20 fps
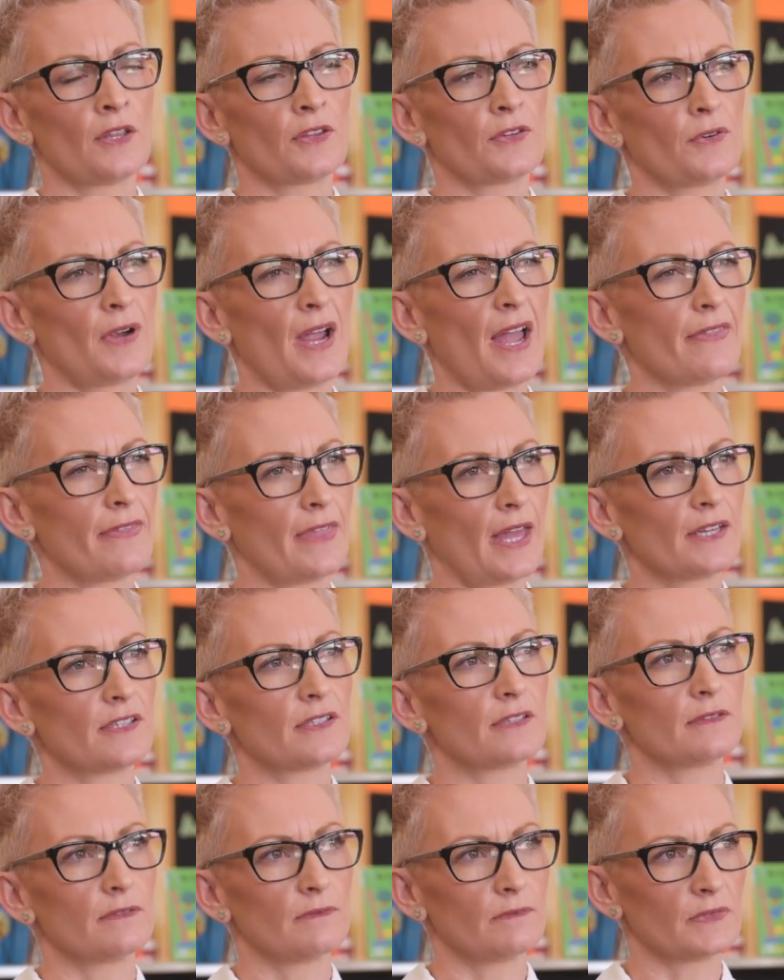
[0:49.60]
Throughout that
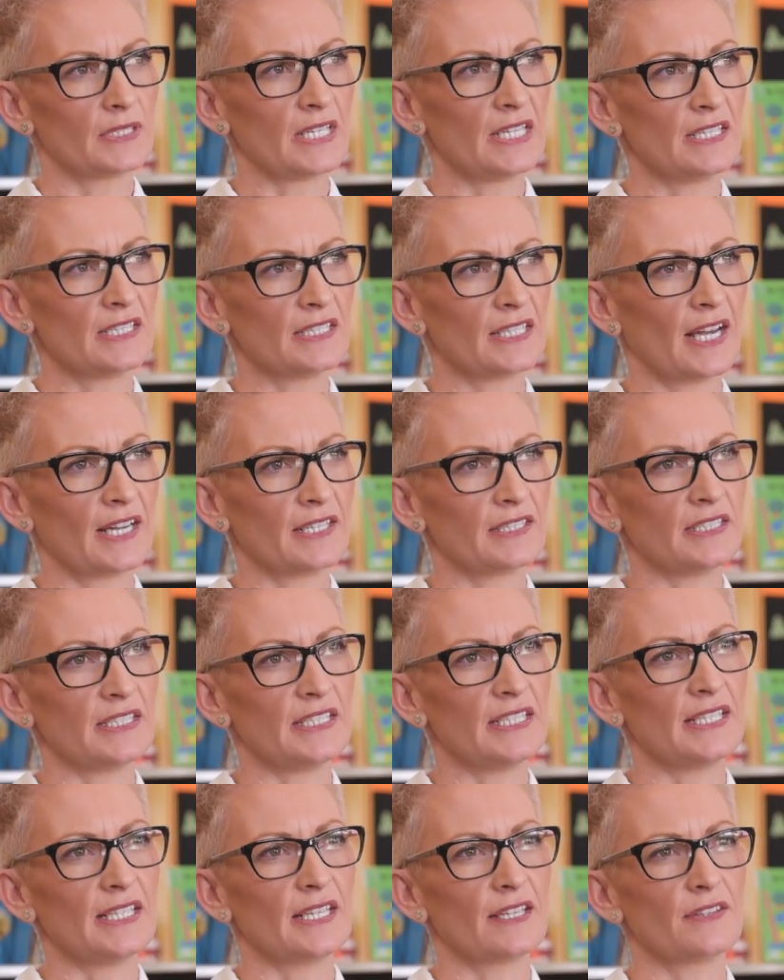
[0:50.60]
kindergarten
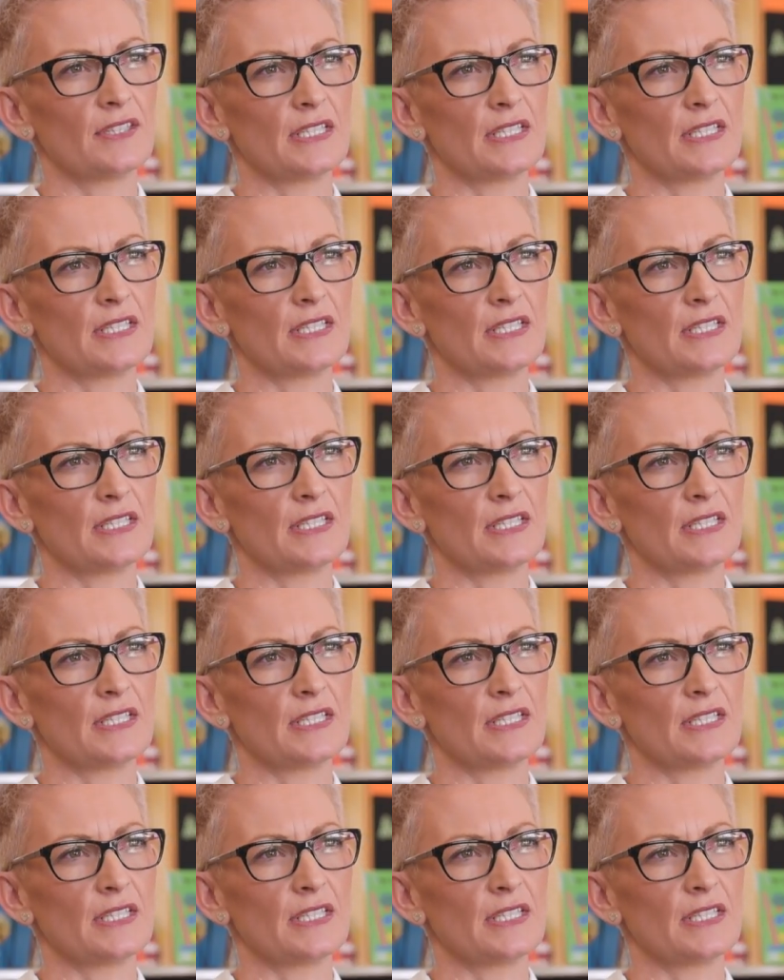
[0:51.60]
year,